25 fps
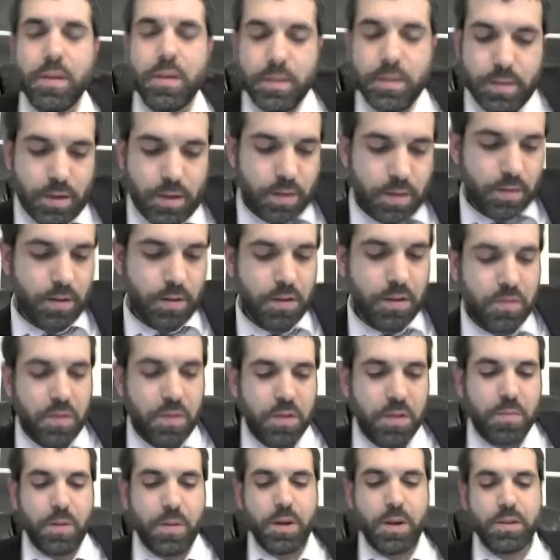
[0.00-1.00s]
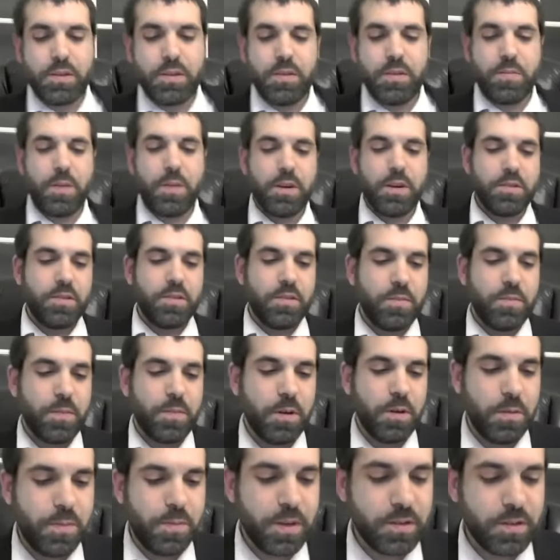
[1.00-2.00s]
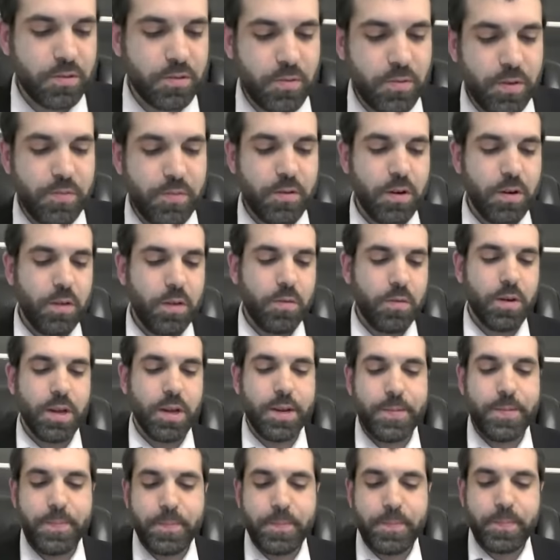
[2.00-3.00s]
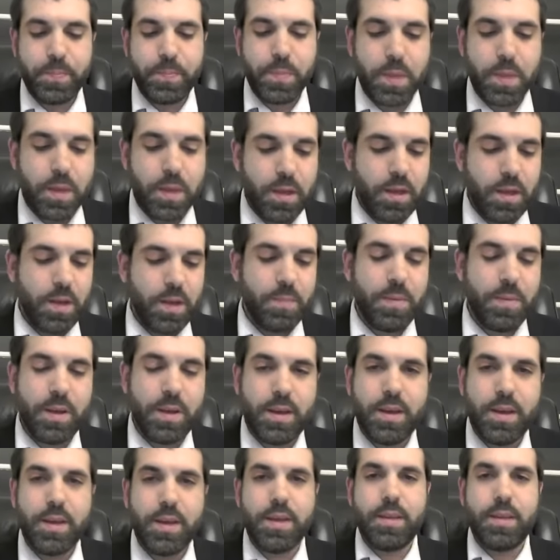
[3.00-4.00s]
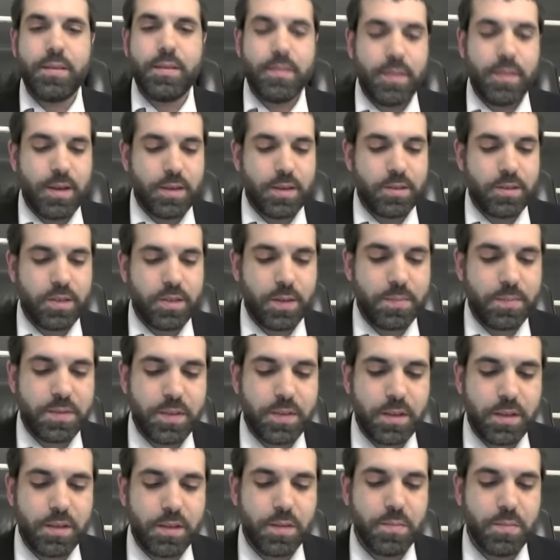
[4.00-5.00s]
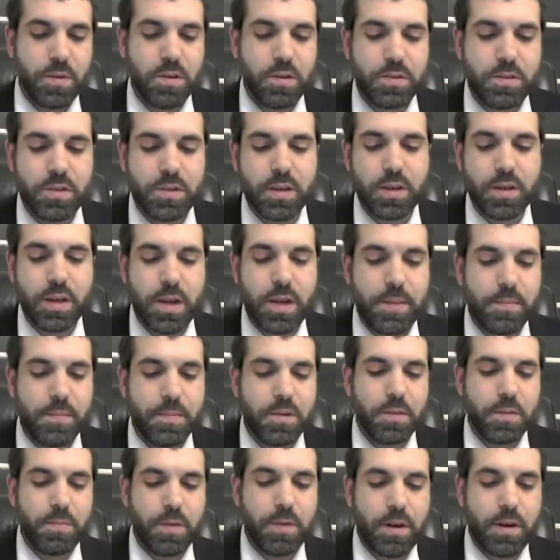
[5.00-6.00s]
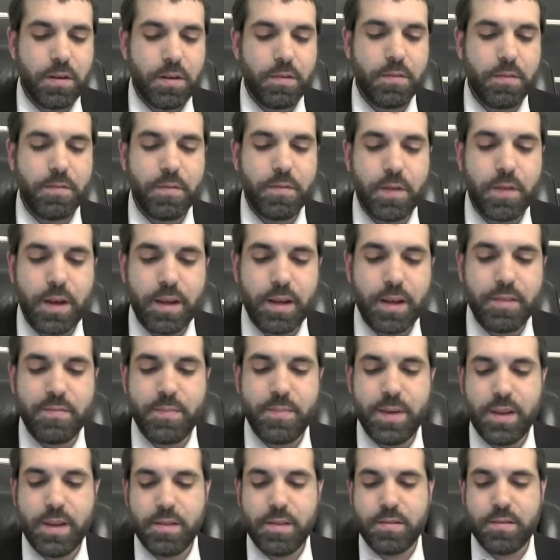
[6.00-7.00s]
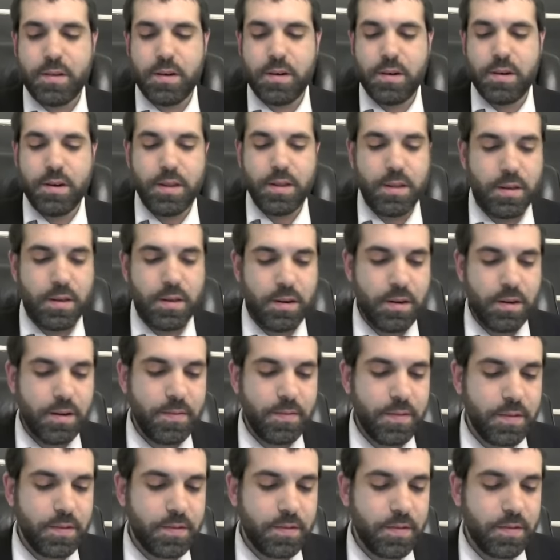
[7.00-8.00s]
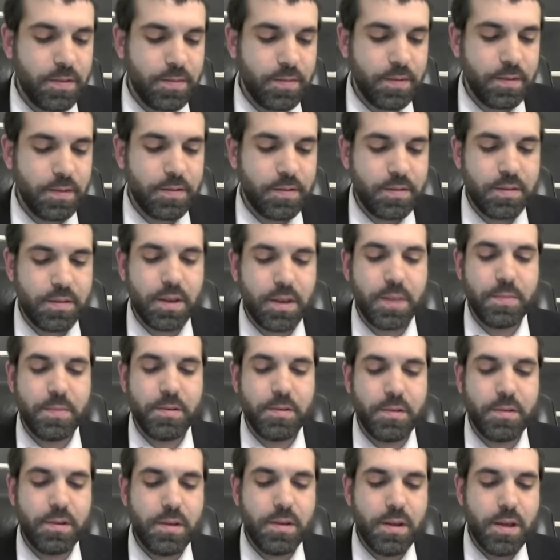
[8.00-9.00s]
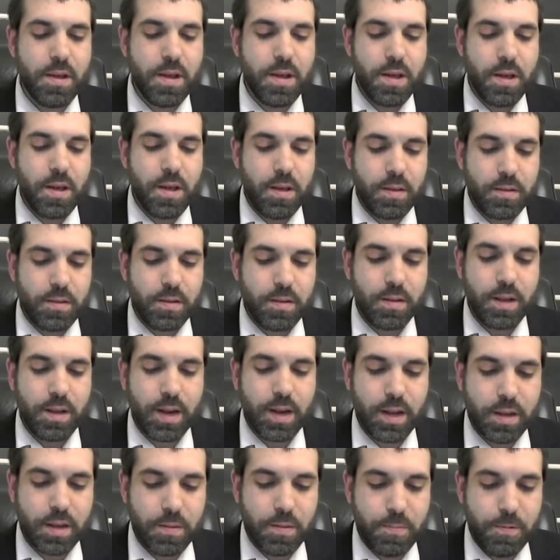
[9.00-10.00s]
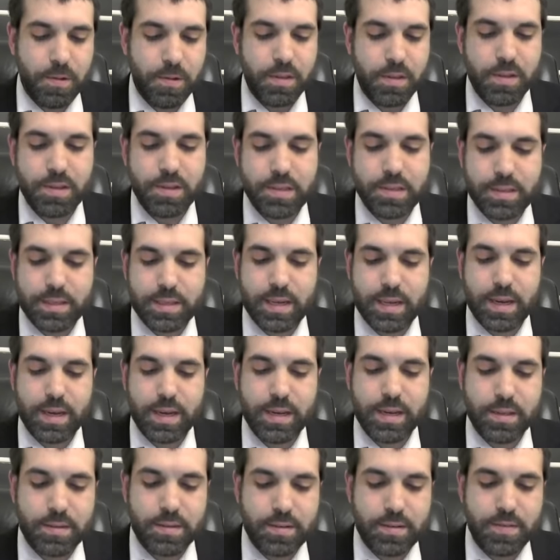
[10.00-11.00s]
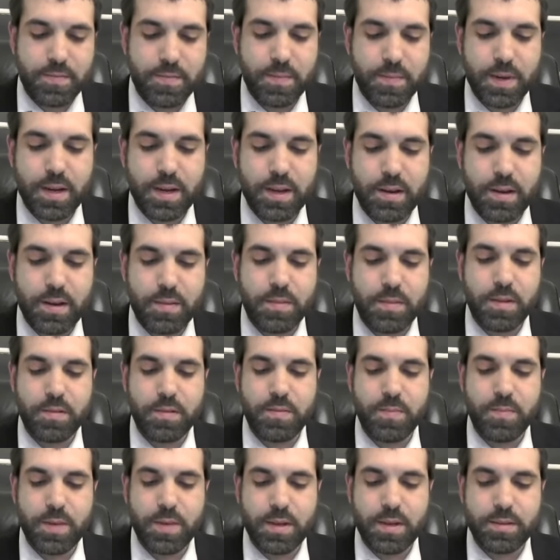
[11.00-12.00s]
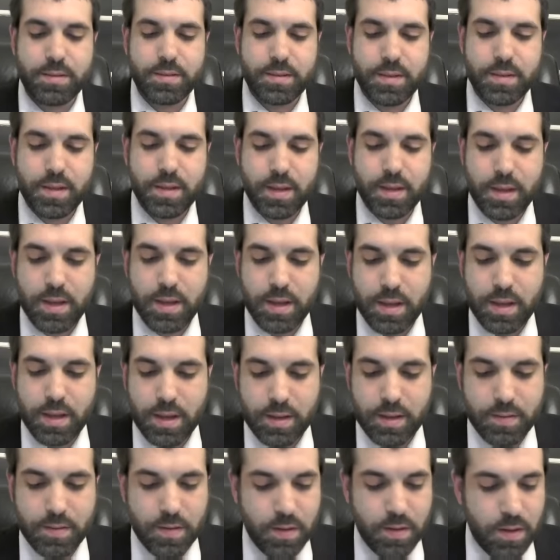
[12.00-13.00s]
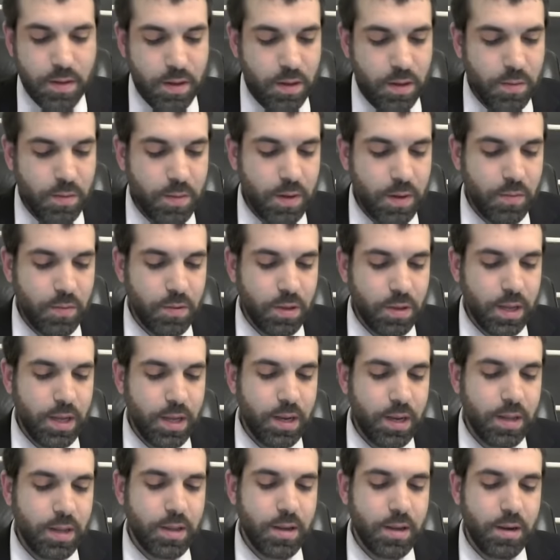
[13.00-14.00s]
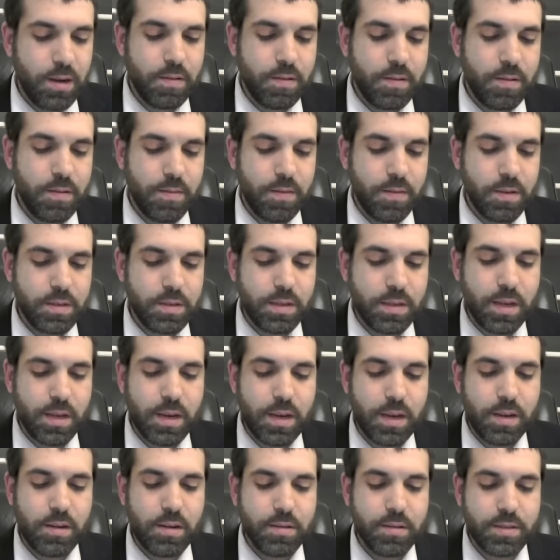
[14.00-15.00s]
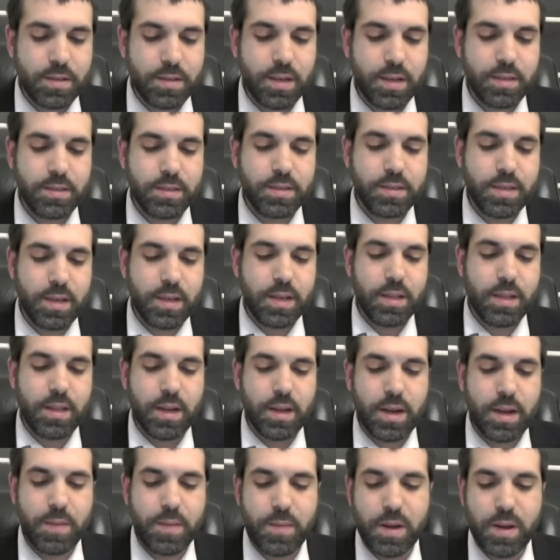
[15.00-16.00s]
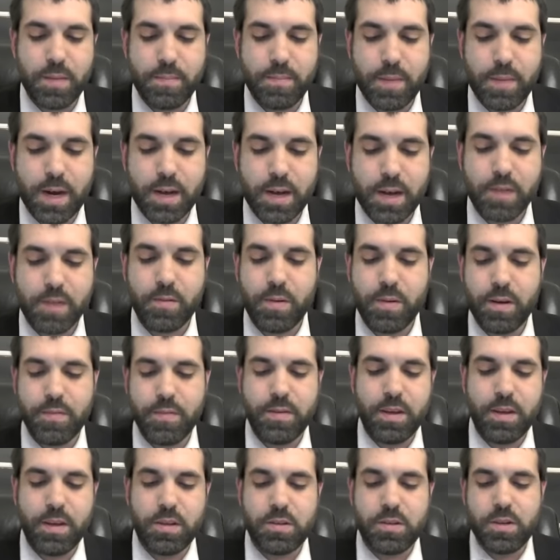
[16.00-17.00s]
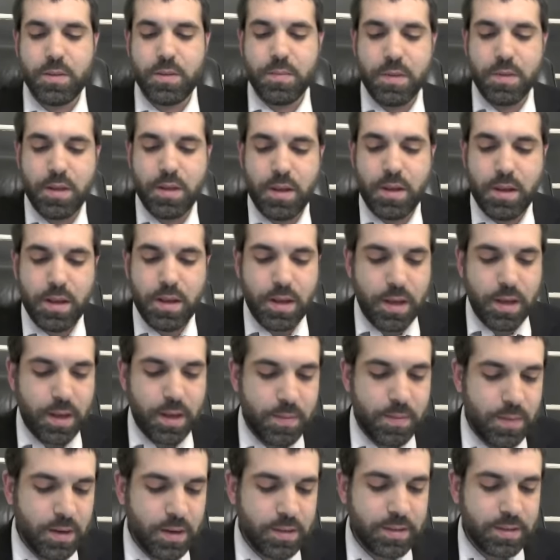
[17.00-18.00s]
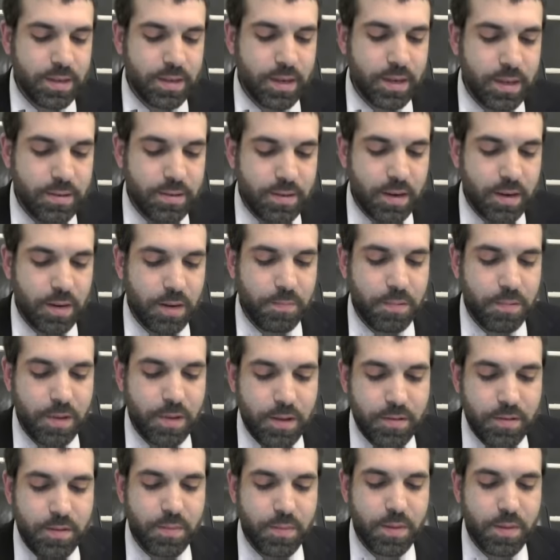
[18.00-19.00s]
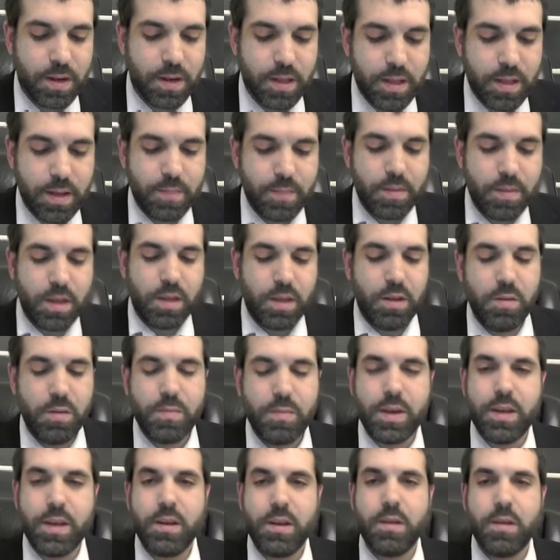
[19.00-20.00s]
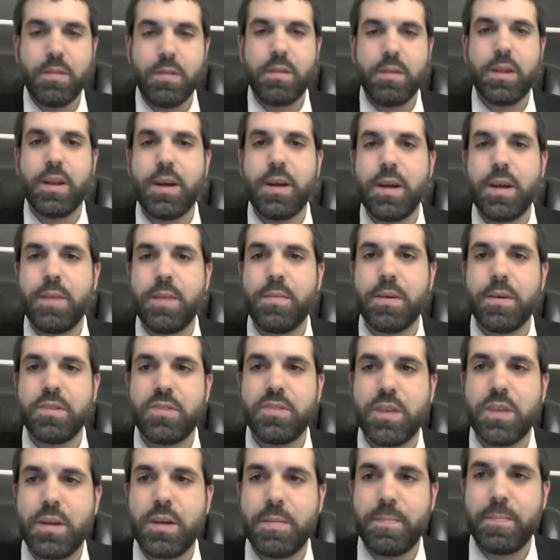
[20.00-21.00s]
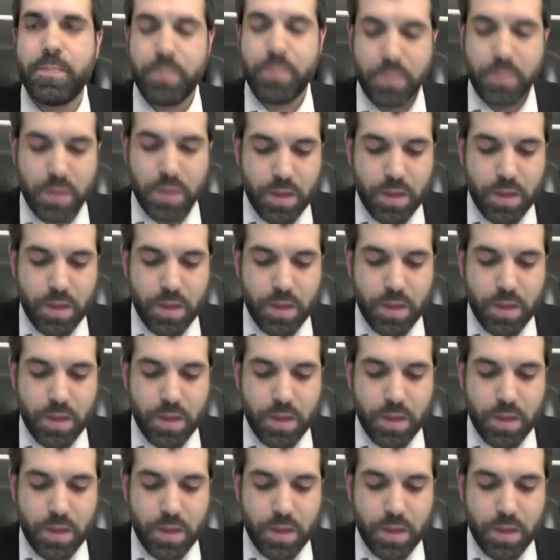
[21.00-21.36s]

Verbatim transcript: So this week's parsha is Parshas Bo, page 341. It begins, Hashem said to Moshe, Come to Paro, for I have made his heart and the heart of his servant stubborn, so that I could put these signs of mine in his midst, and so that you may relate in the ears of your son and your son's son that I made a mockery of Egypt, and my signs that I placed among them, that you may know that I am Hashem.